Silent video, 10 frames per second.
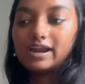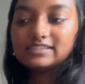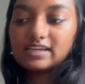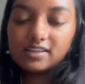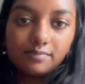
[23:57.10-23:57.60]
right
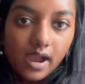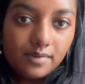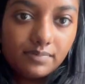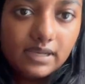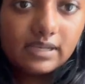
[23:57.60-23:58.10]
side of the
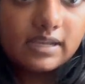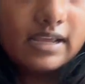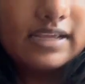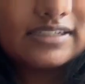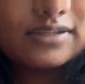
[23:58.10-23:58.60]
piping
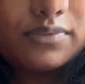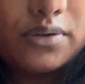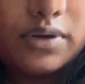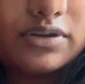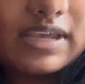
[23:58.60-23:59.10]
is the one
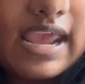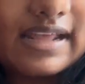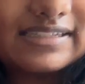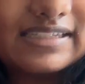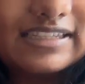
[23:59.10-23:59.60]
where you
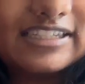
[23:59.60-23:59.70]
can't see the